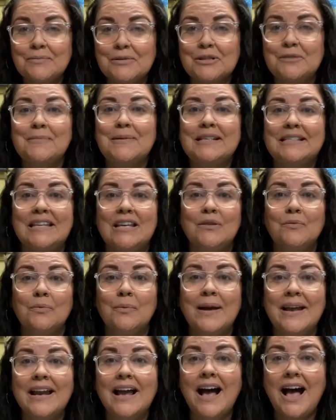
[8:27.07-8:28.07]
which means he
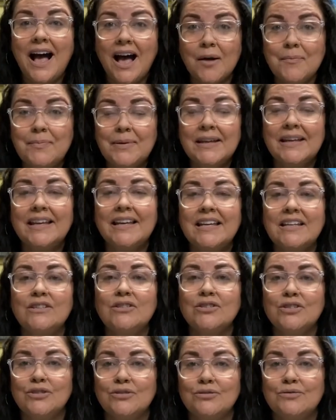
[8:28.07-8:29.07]
went up
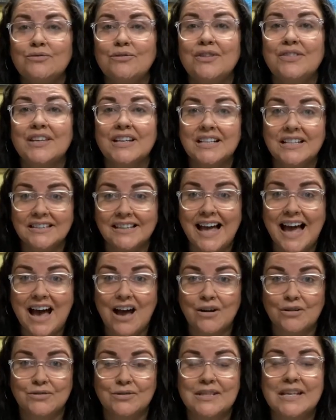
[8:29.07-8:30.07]
into the
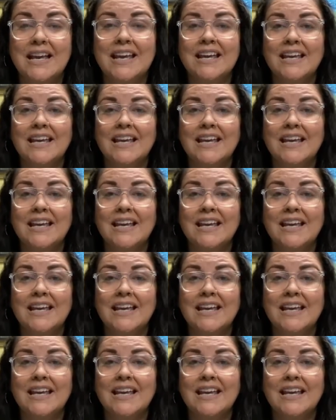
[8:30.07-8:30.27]
clouds.